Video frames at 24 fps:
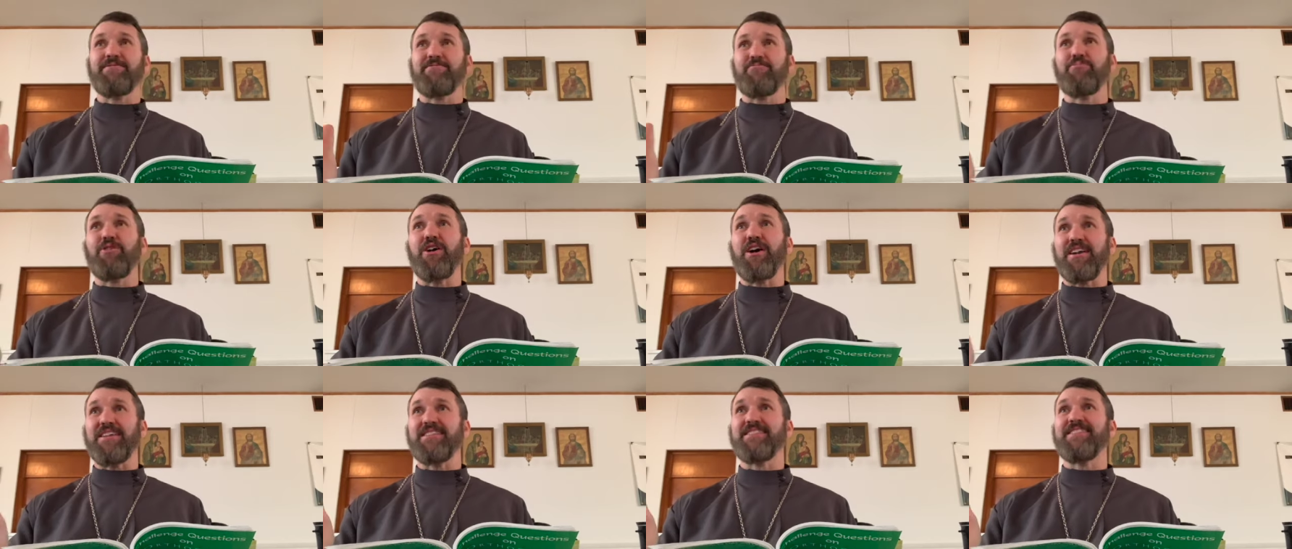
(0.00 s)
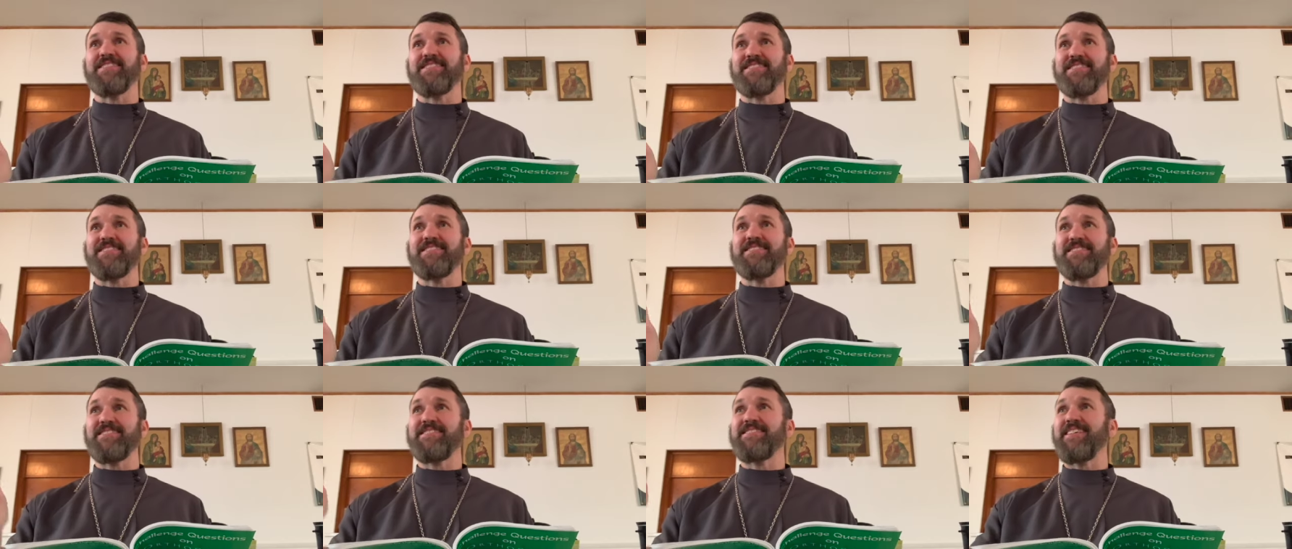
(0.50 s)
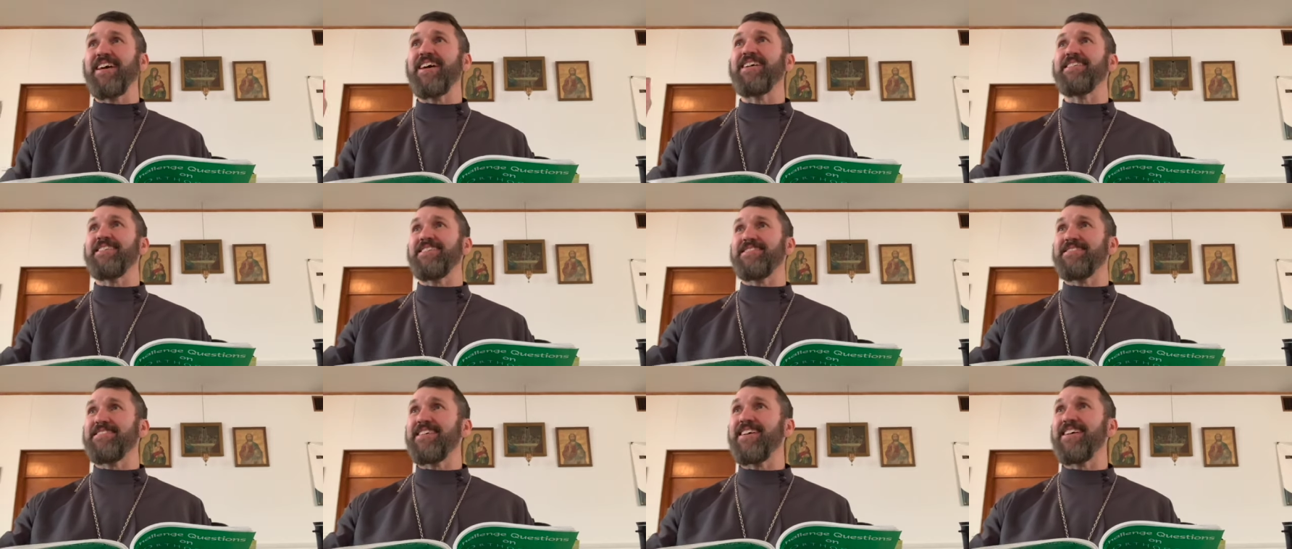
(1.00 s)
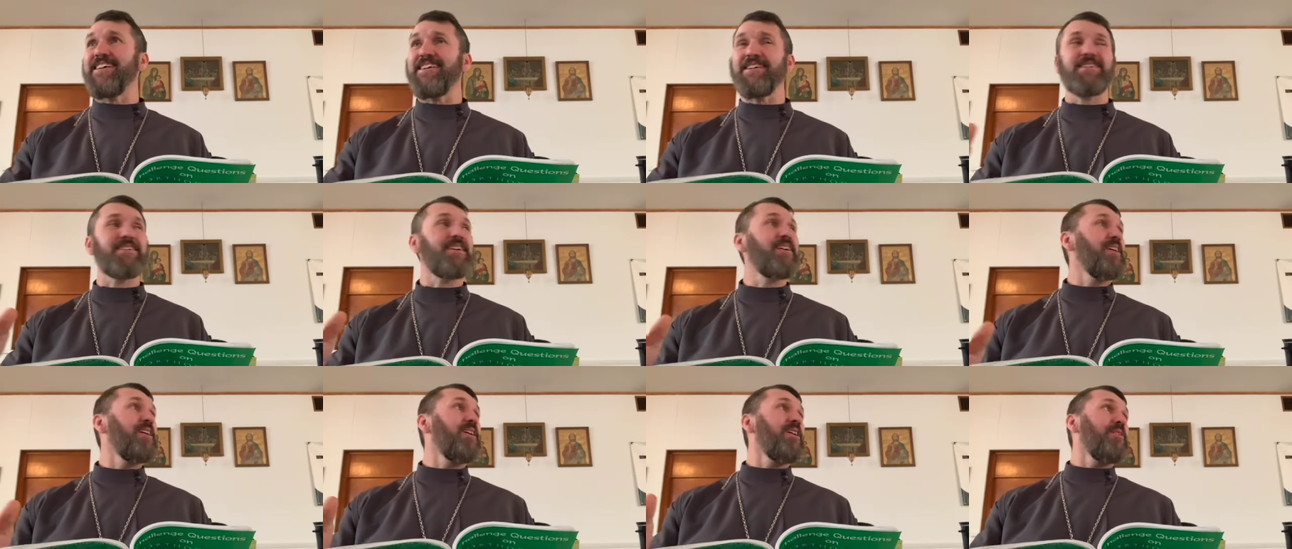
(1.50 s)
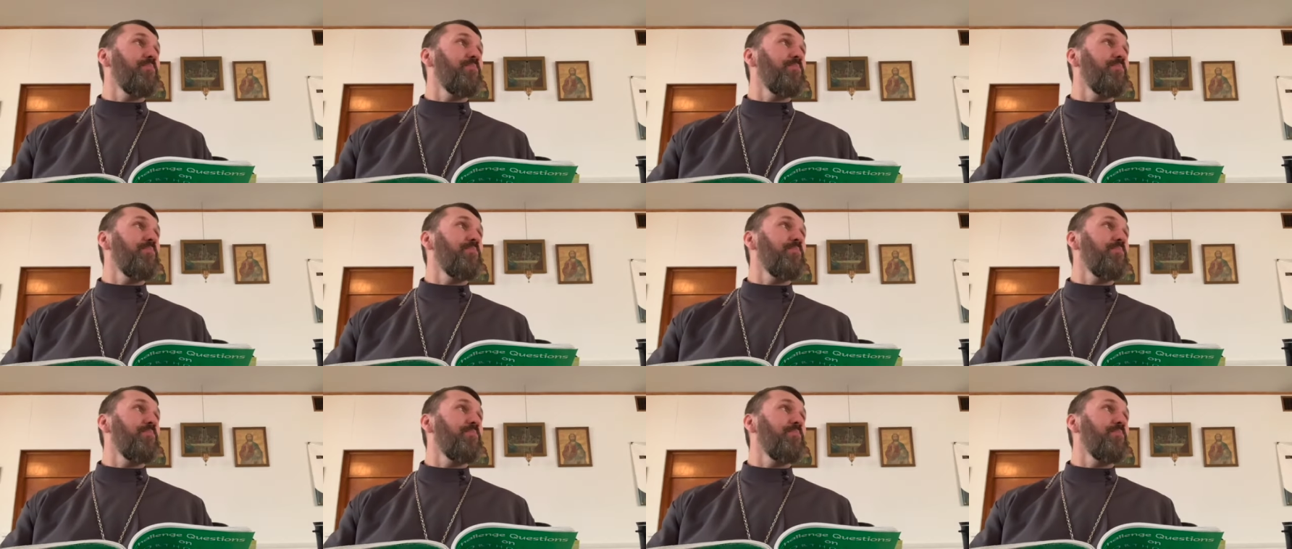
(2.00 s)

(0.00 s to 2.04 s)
Protestants tend to say it.